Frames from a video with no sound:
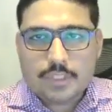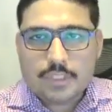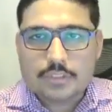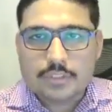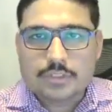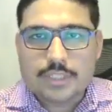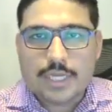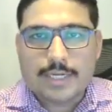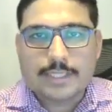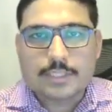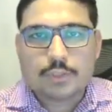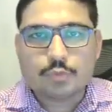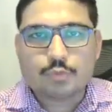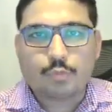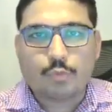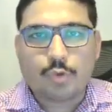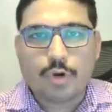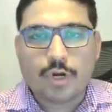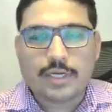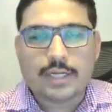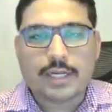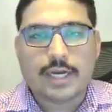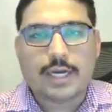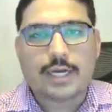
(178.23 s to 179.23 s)
That is
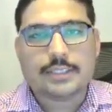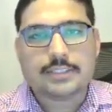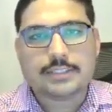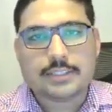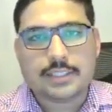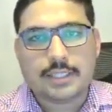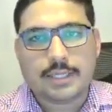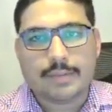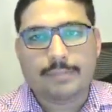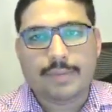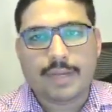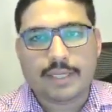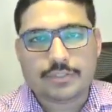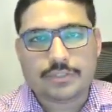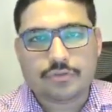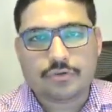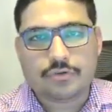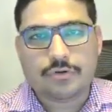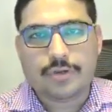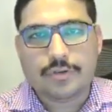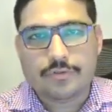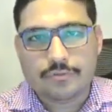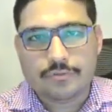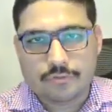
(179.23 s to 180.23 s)
what a scrum
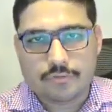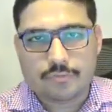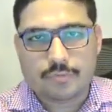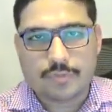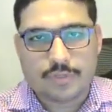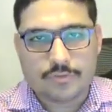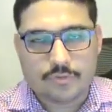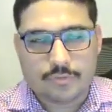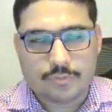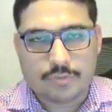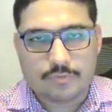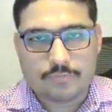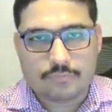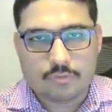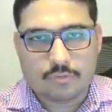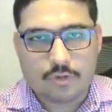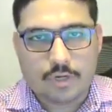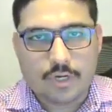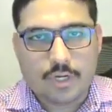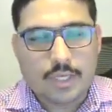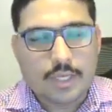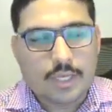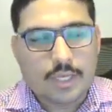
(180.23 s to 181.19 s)
master is responsible for.